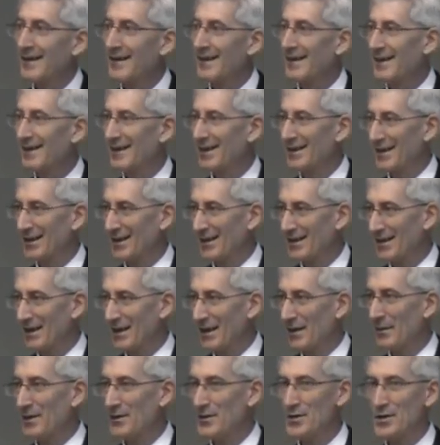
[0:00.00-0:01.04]
uh,
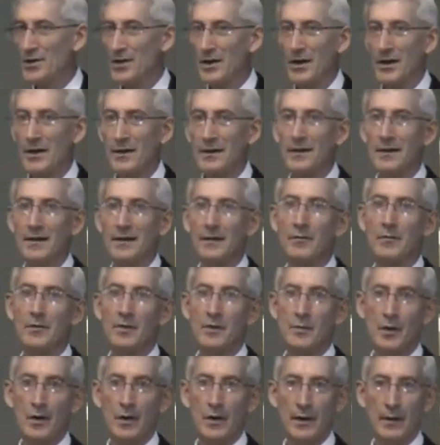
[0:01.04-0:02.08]
climate chart that was
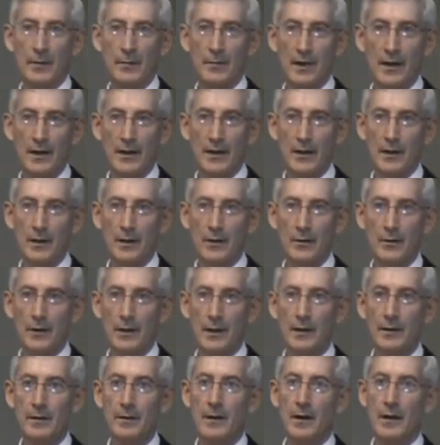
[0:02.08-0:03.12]
brought out by the
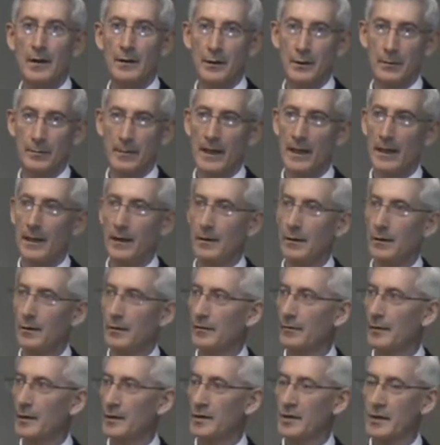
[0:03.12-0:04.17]
UN, Dr. Mann,
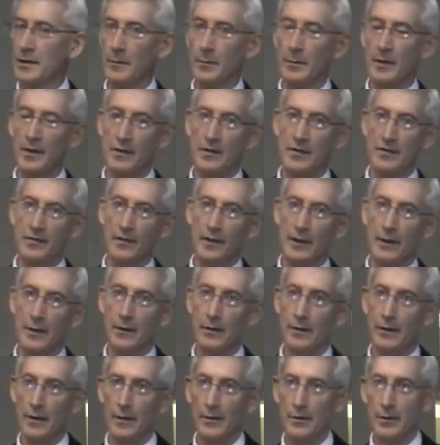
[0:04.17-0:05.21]
University of
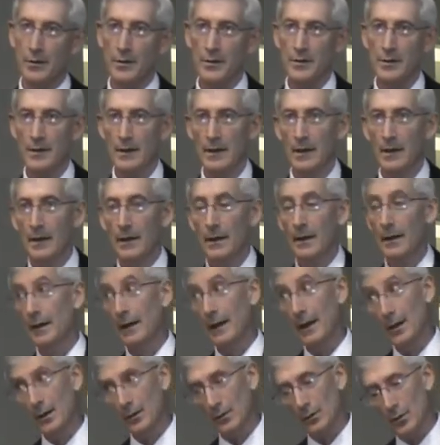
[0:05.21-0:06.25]
Pennsylvania and others, and
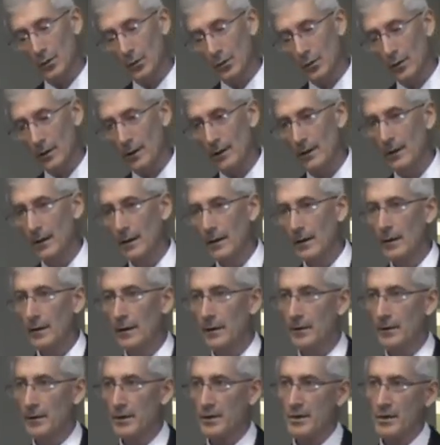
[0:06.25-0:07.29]
Al Gore.
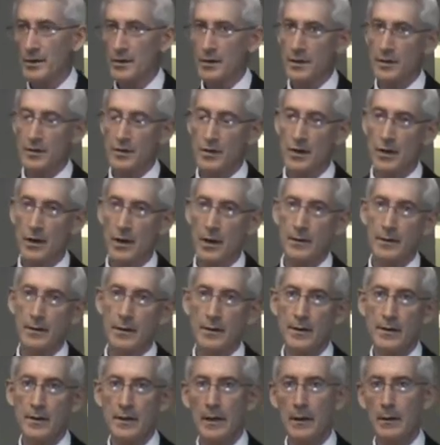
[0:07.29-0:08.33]
Uh, this is the chart
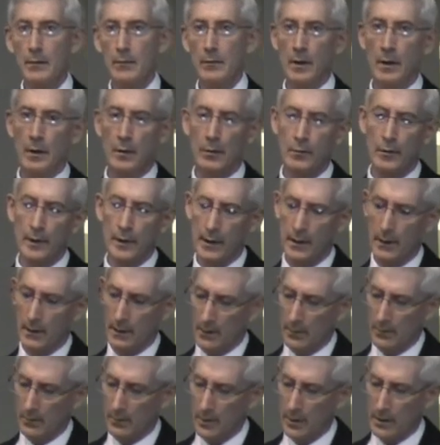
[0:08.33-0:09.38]
that said, well, we,
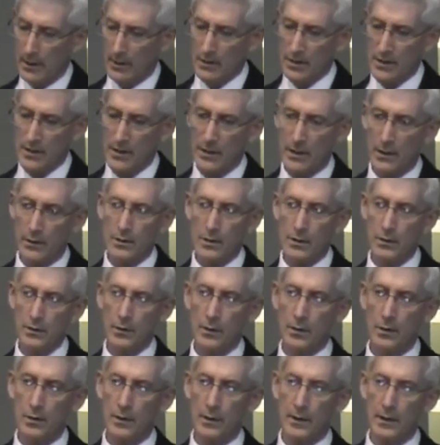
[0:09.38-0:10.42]
we had
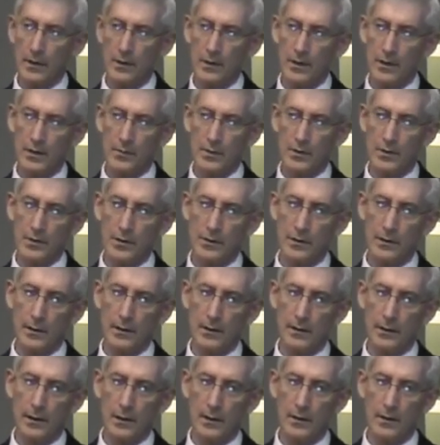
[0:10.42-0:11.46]
CO2 going in temperature
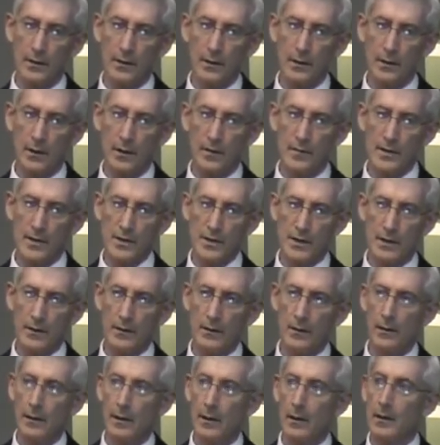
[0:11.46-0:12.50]
and, and then all of a
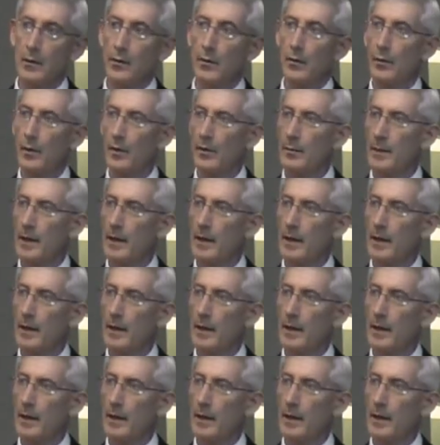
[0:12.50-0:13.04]
sudden with